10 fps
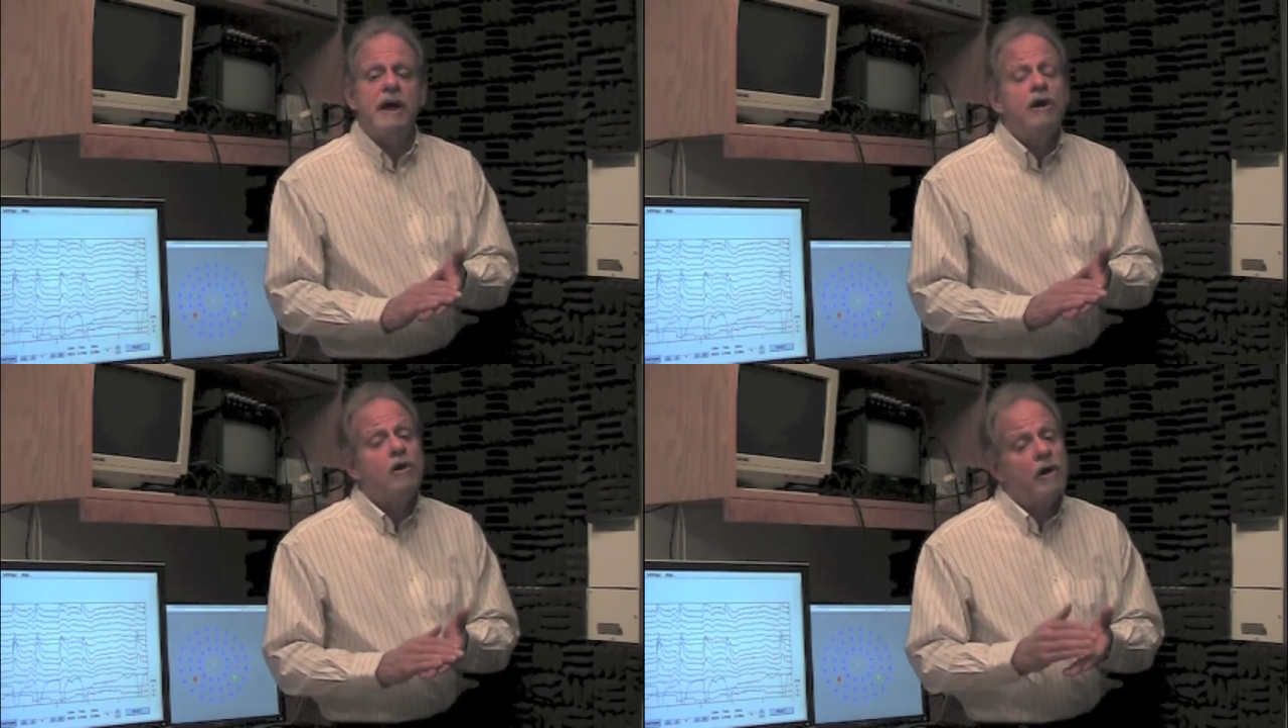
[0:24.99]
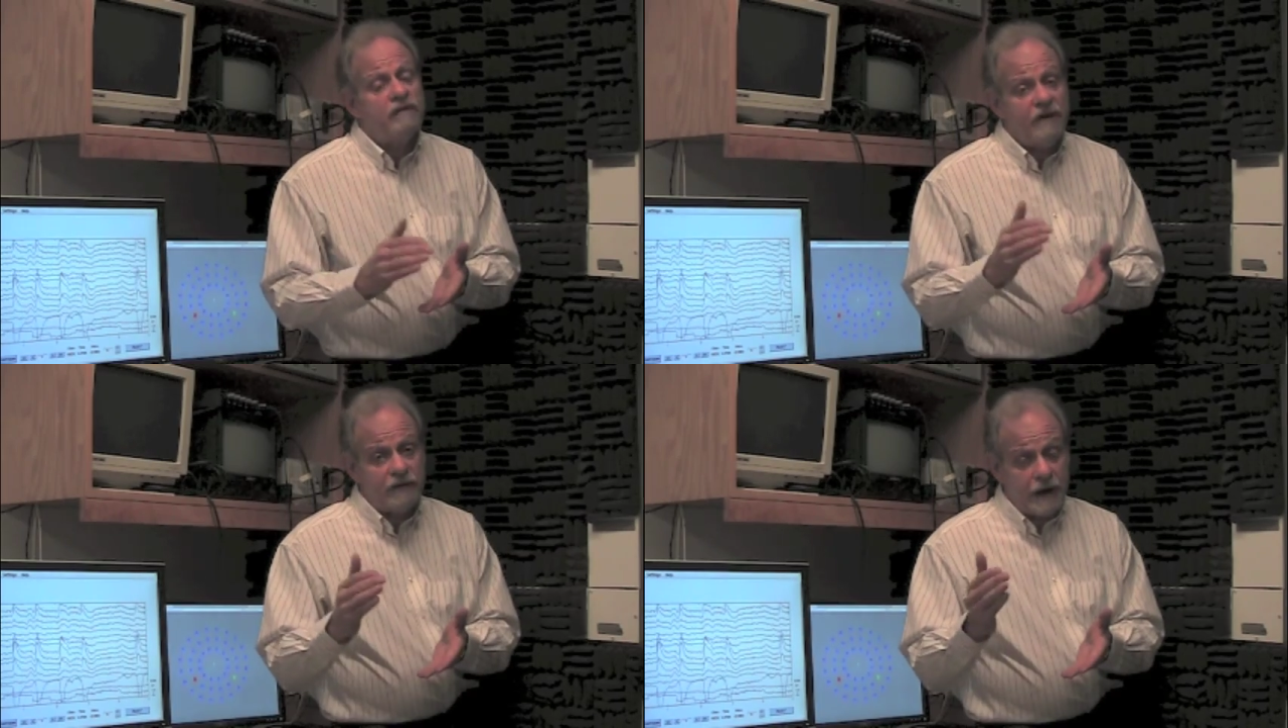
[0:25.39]
called
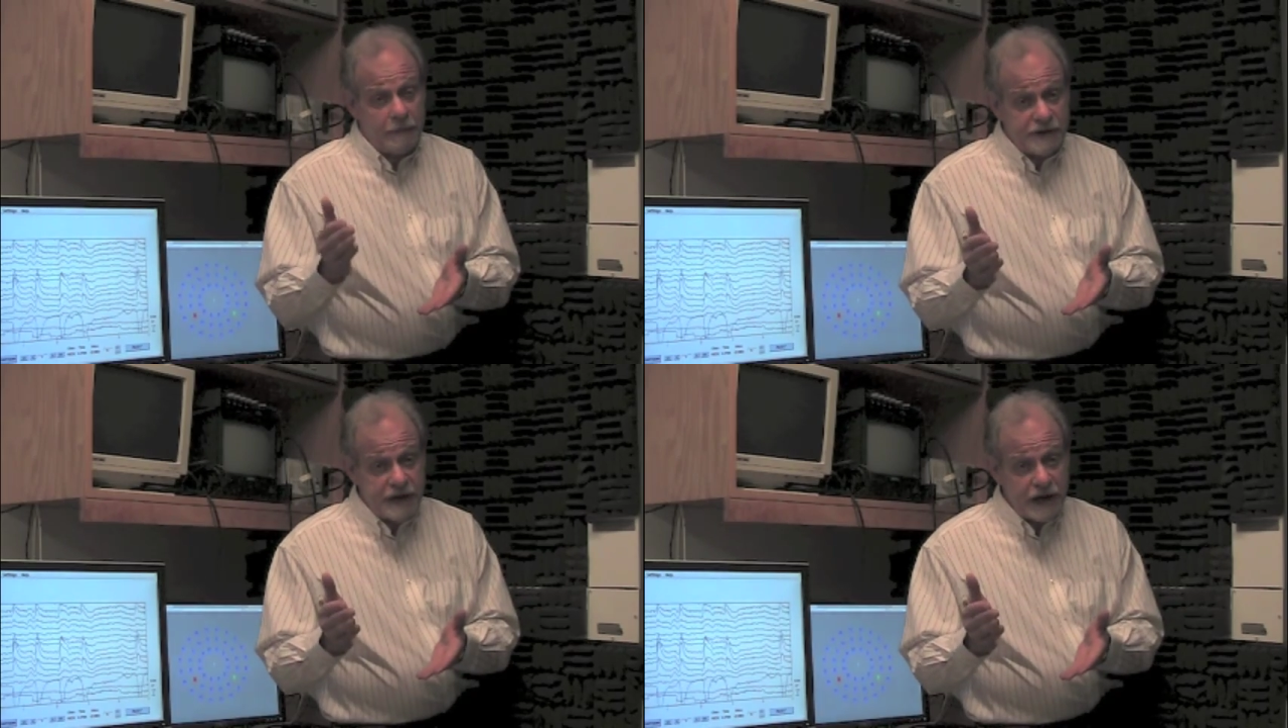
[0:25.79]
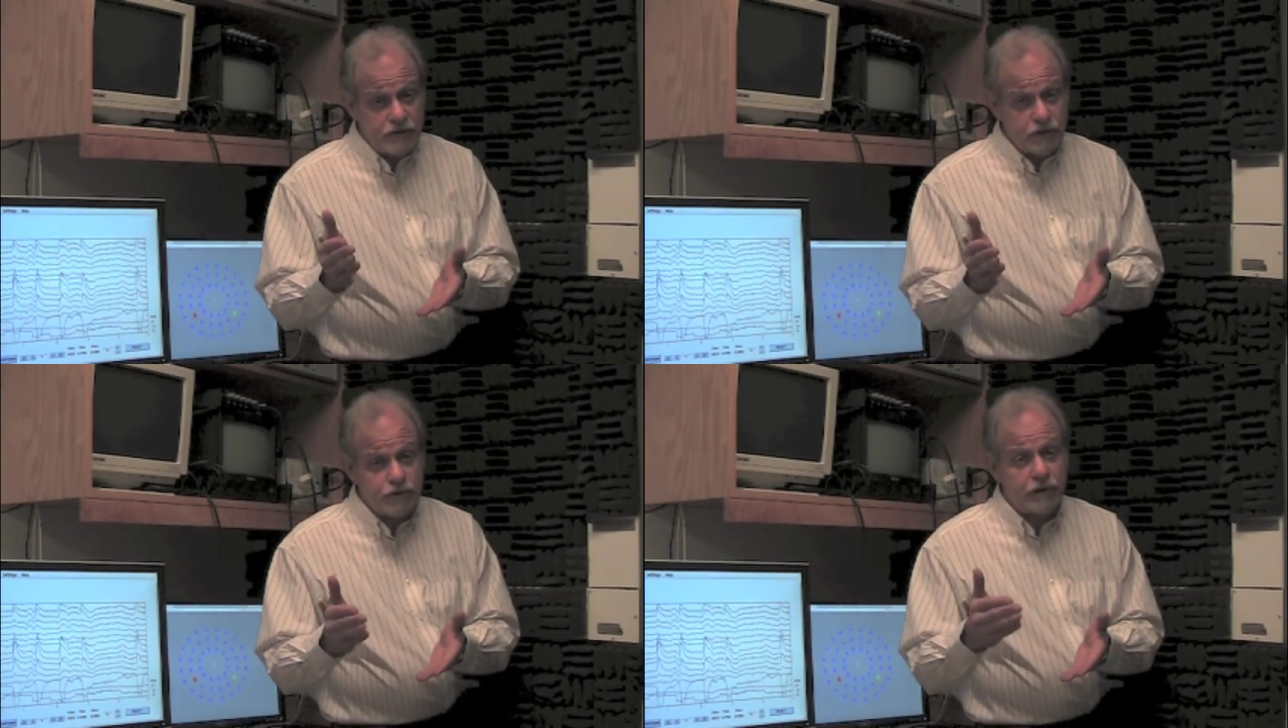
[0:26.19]
Event-Related
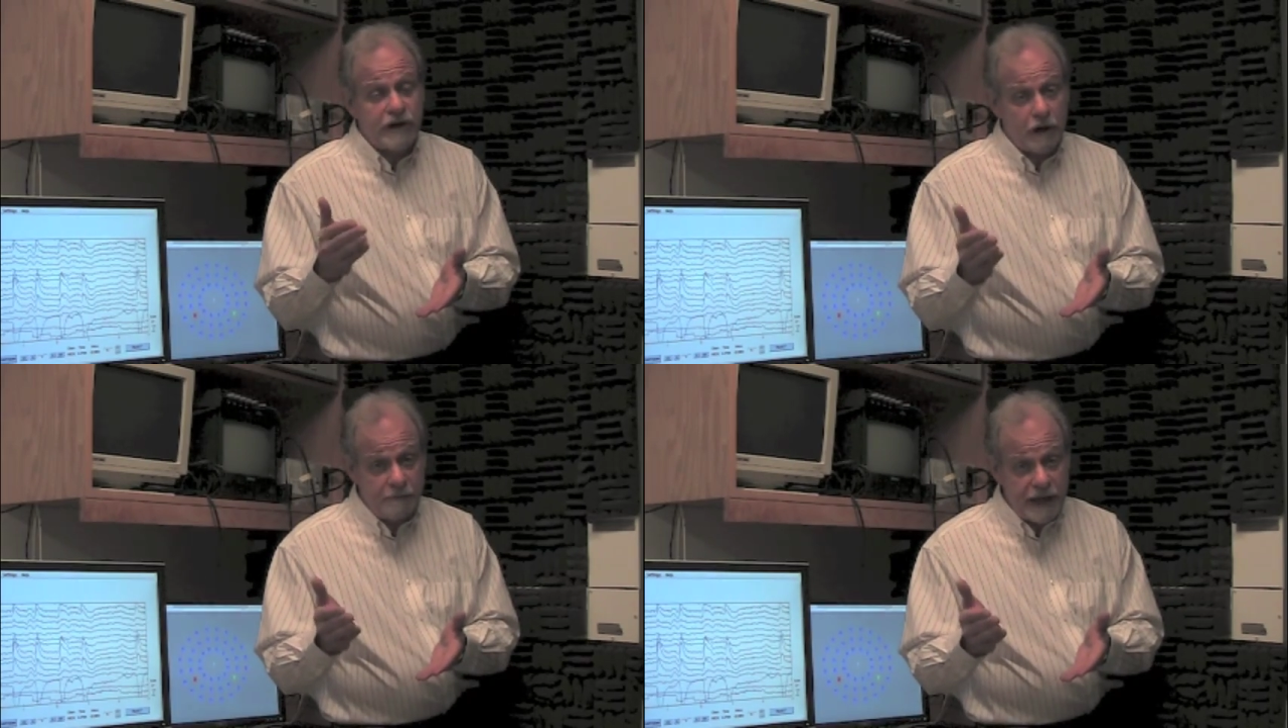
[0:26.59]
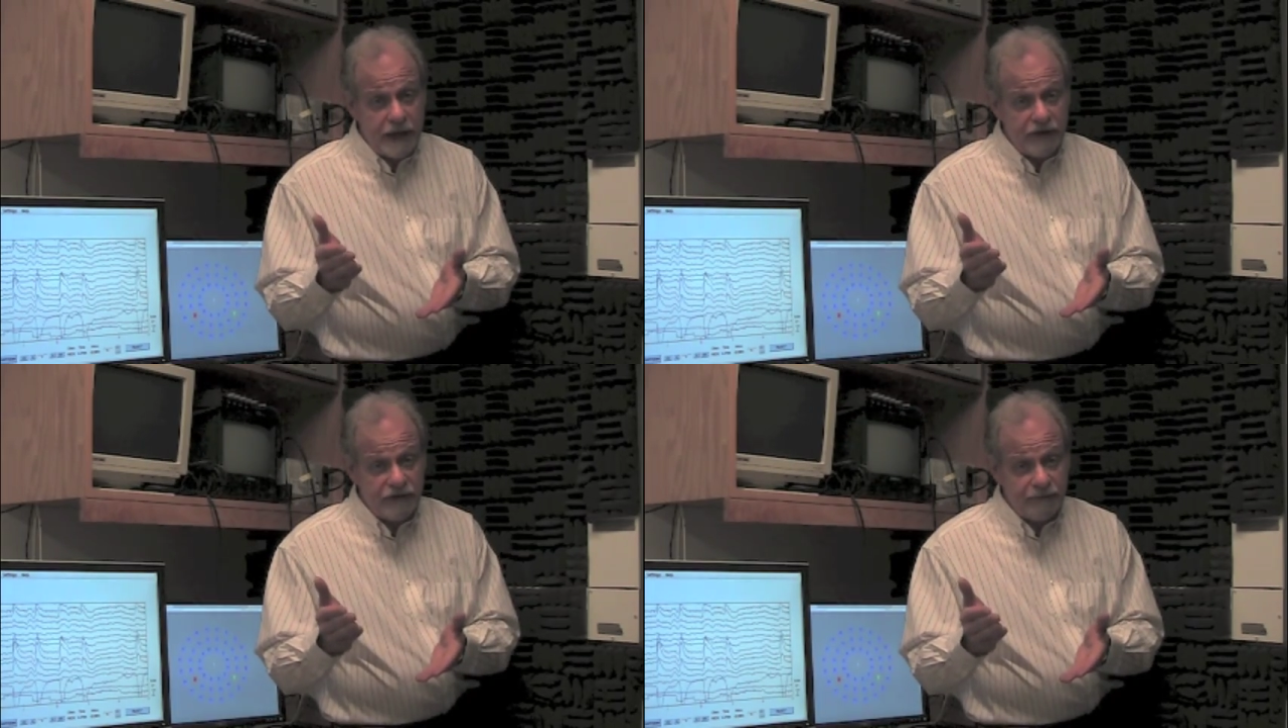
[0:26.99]
Potentials, or
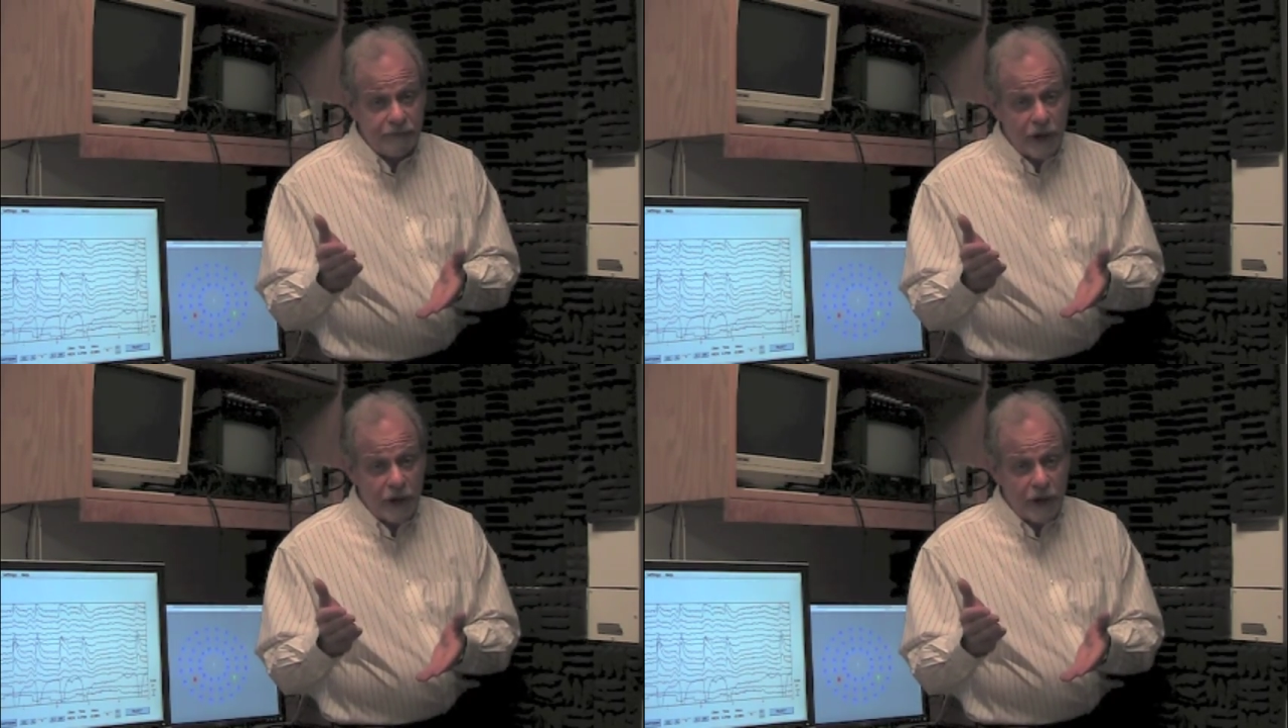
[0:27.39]
ERPs,